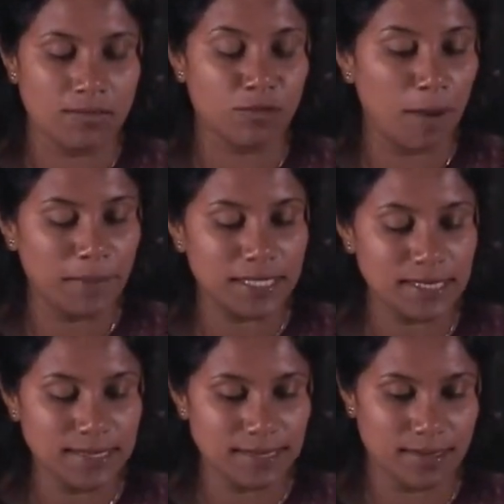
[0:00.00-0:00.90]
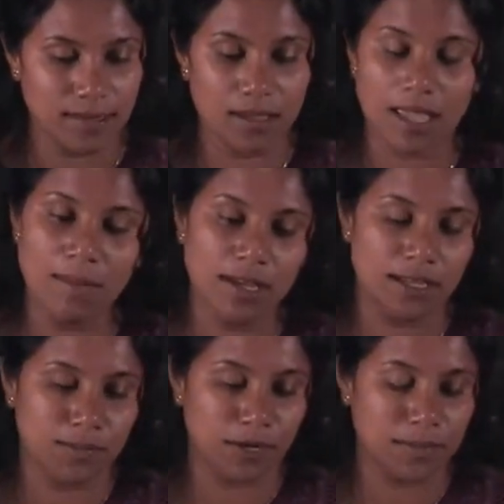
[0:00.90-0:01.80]
properties,
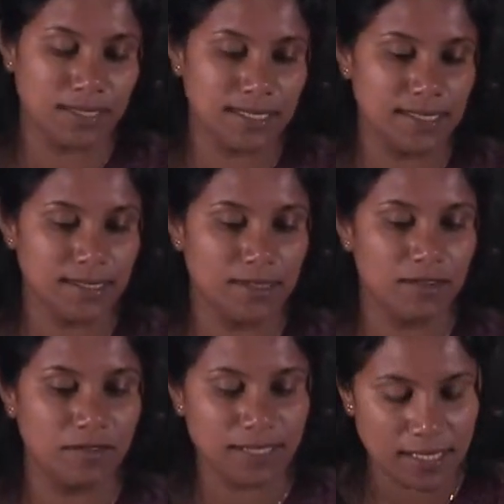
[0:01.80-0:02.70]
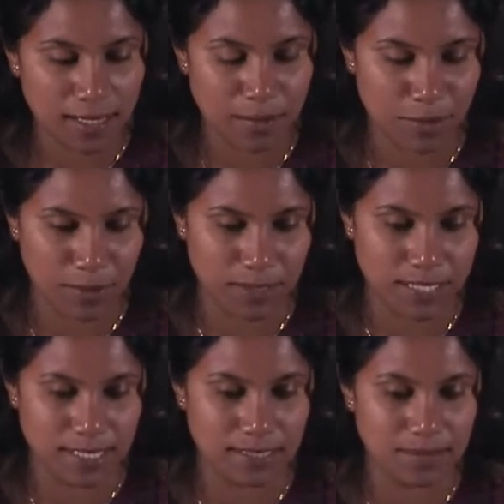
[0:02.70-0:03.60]
chemical properties, physical
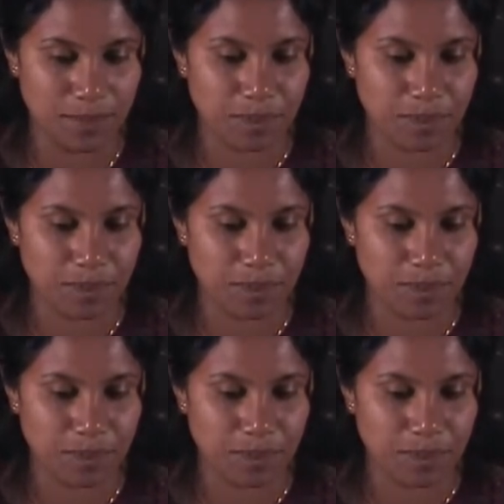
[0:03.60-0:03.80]
properties,